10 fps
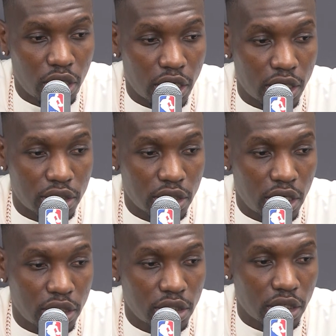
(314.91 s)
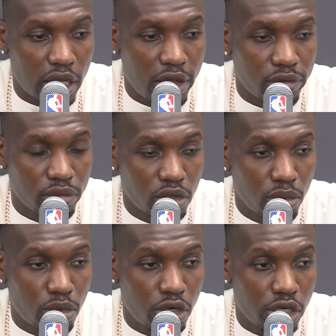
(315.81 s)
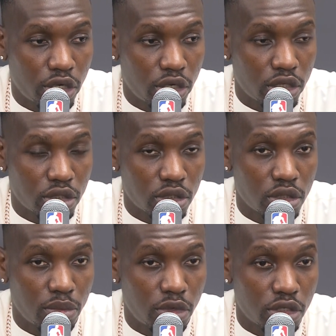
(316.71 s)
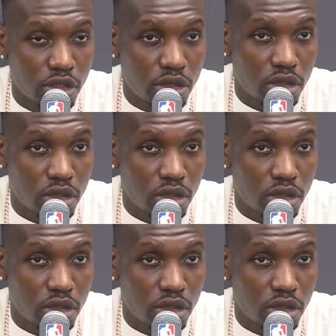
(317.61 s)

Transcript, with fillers: Like I said, I think I, the more years, the more